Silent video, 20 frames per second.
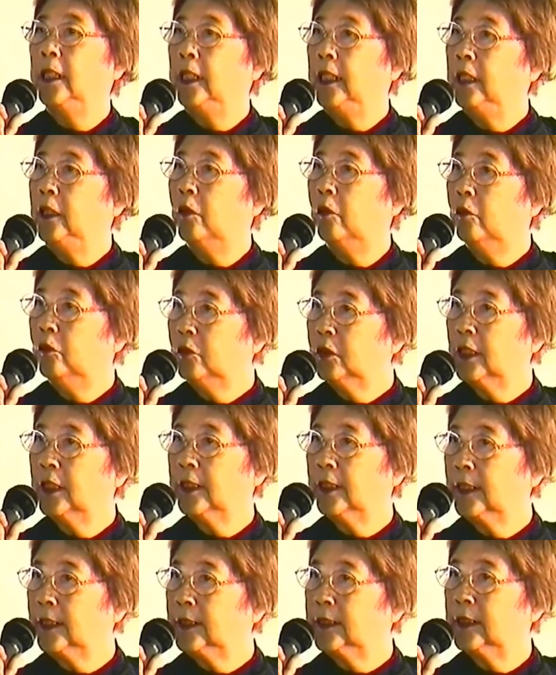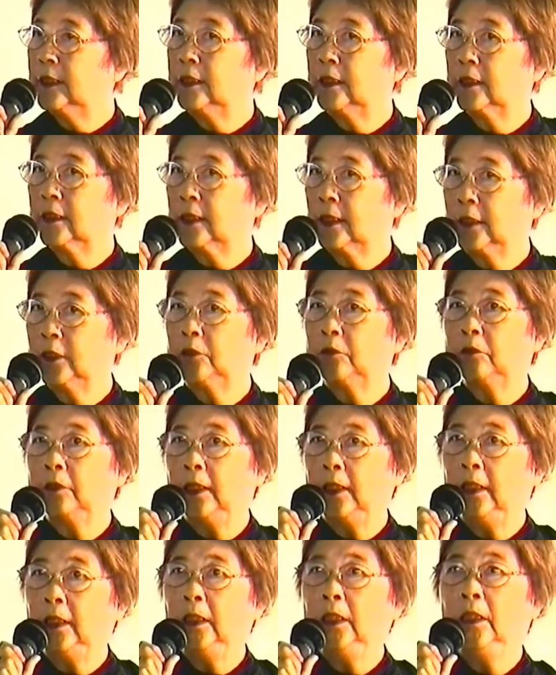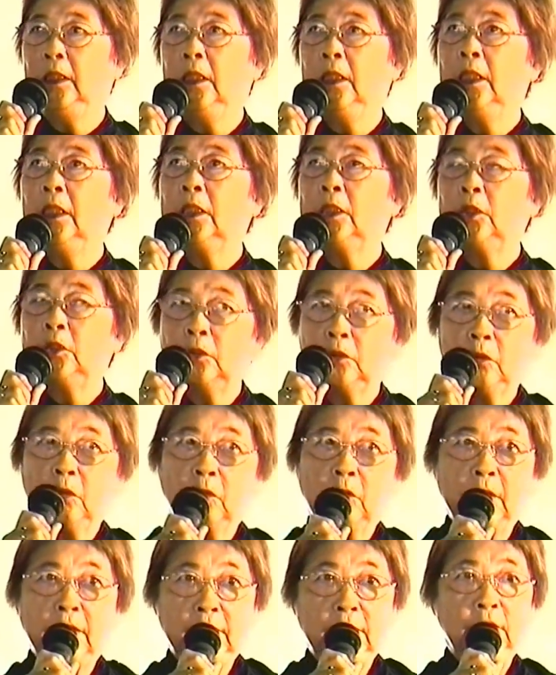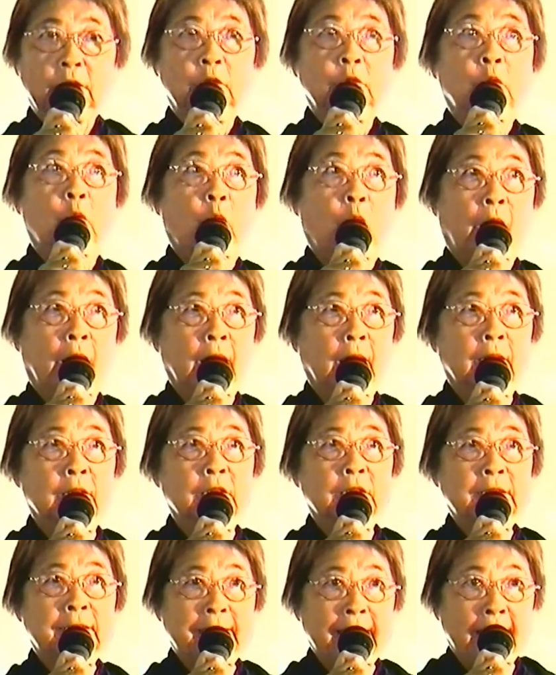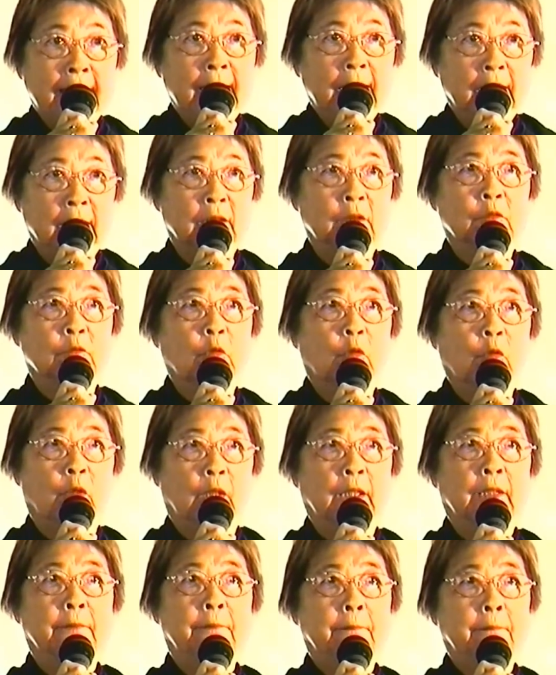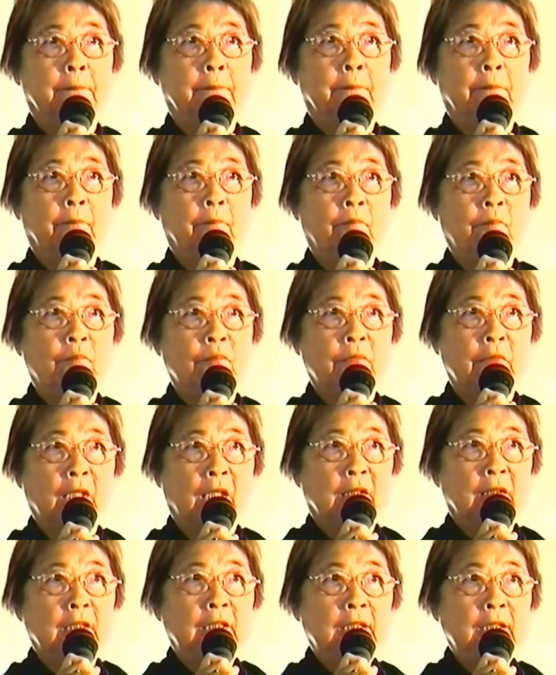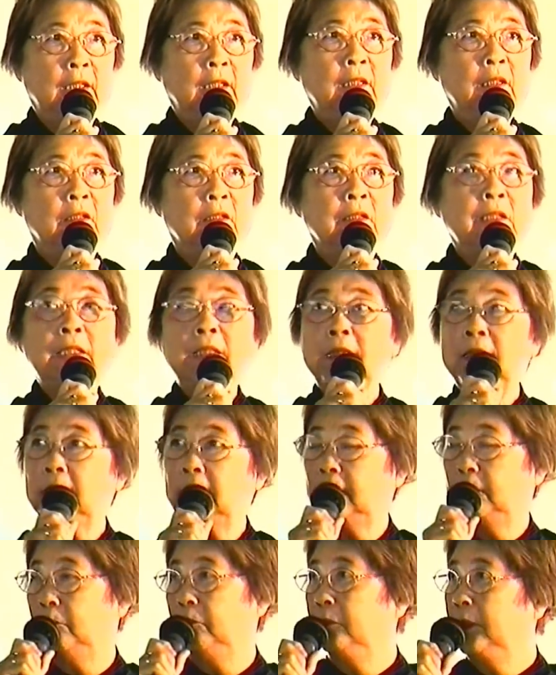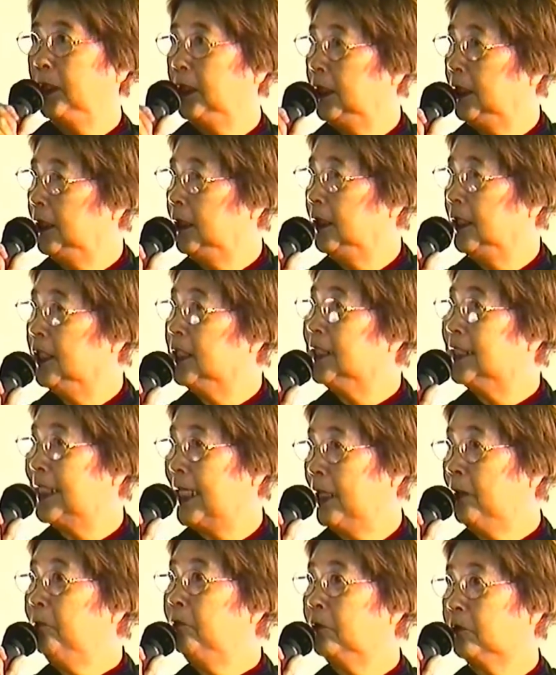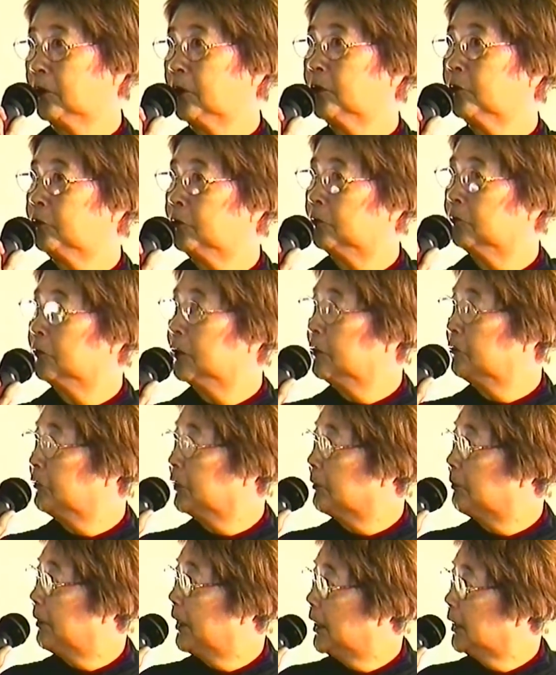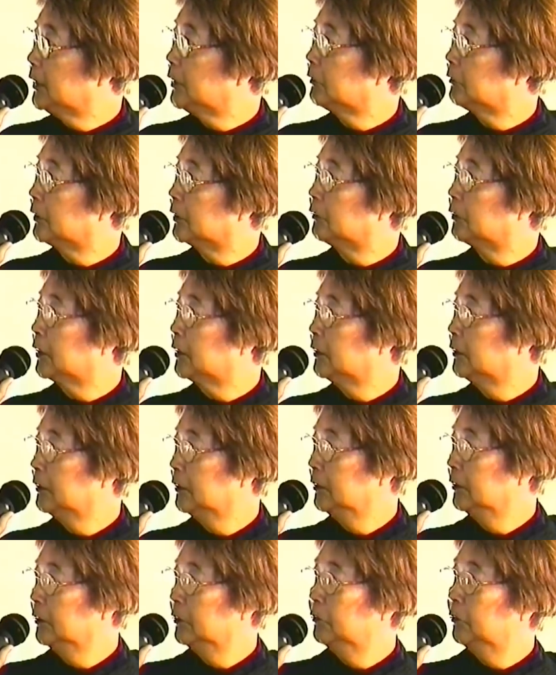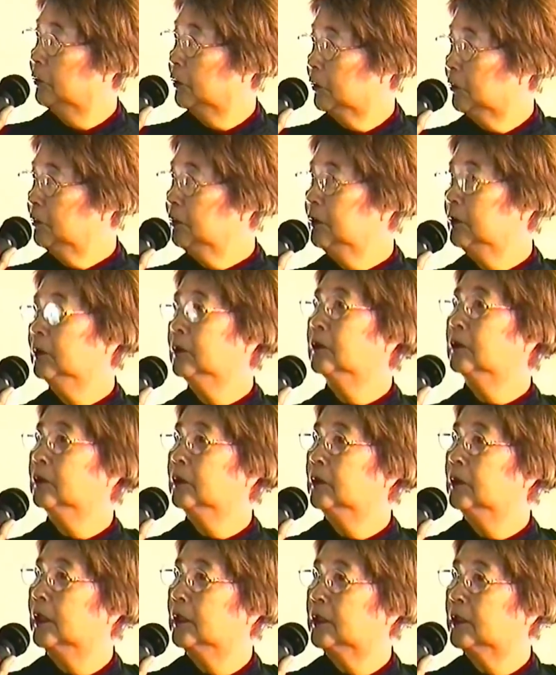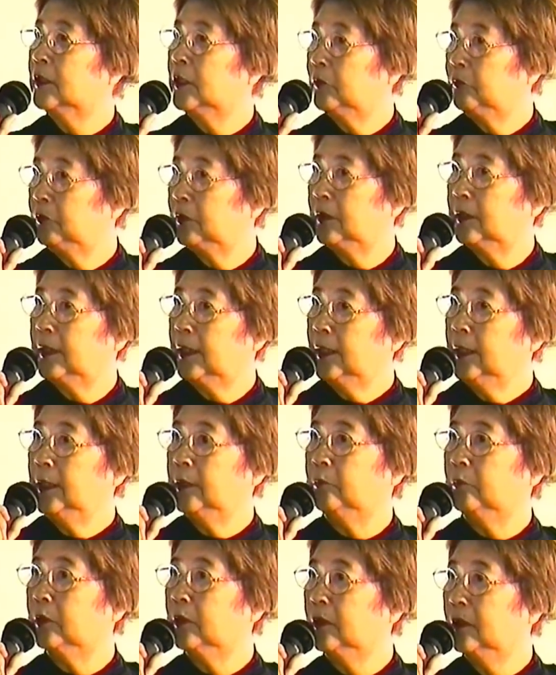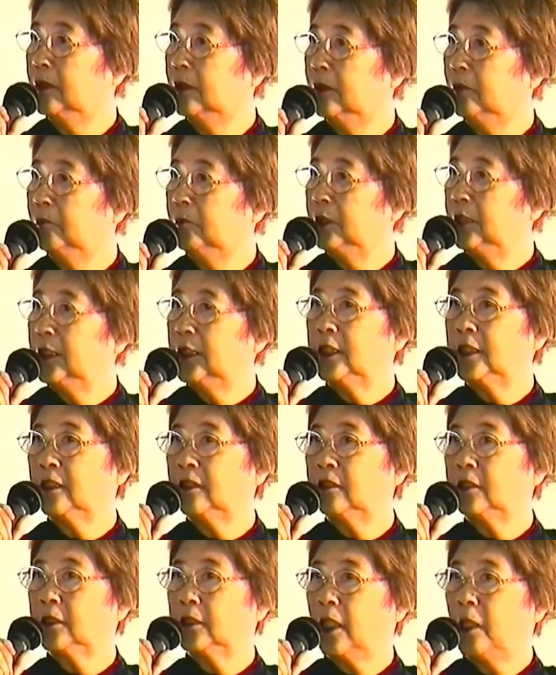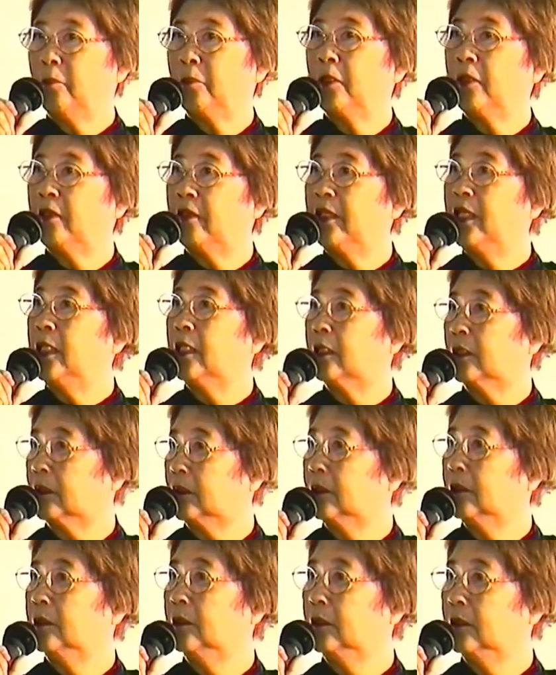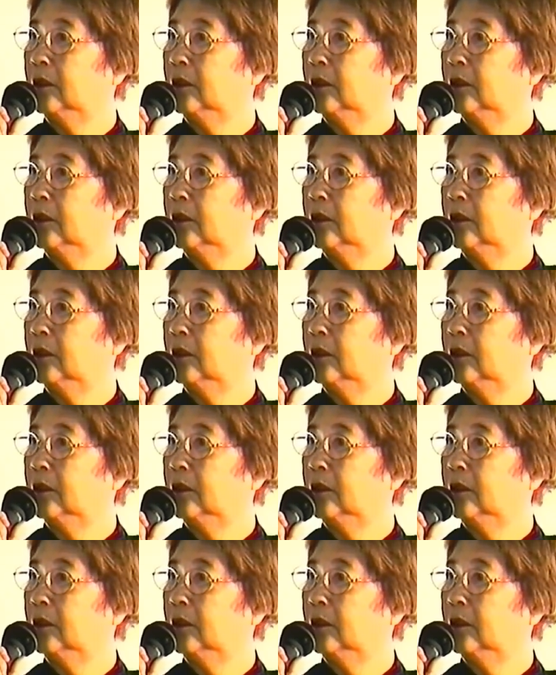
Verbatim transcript: in organizing the country to go into war and stay in the war. And he listed many examples from different parts of the world at a different time. But just stop and think.